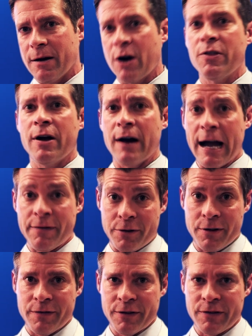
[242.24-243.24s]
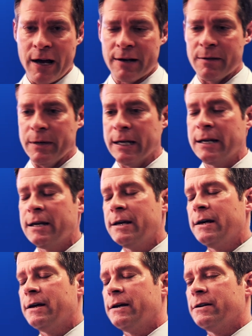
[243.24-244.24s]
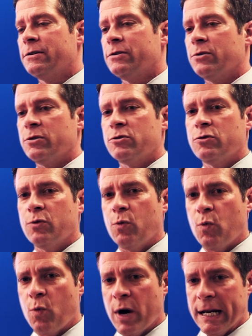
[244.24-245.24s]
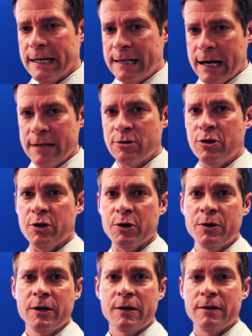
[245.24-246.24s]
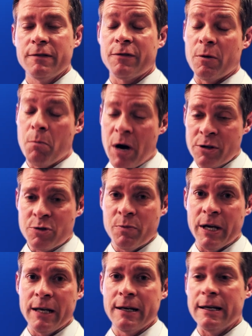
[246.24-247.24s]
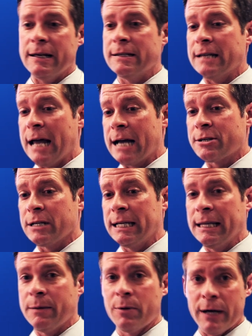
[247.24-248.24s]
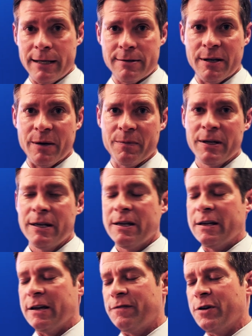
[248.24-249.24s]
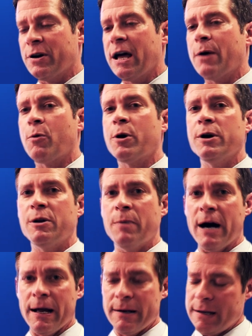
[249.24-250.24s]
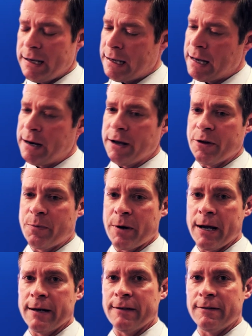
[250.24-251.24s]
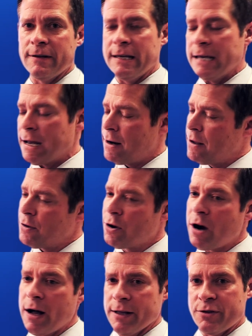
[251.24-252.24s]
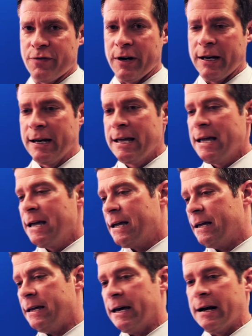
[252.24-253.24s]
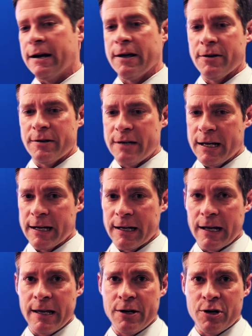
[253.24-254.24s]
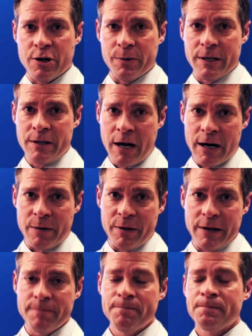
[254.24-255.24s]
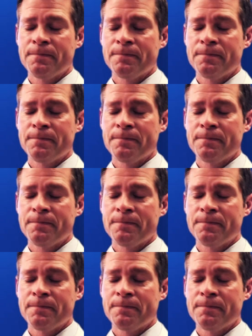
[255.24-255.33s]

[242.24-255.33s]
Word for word: are there after the vasectomy. What it does do for most men is it actually liberates them. If you're not worried about yet another pregnancy, yet another college fund, yet another ding in your retirement,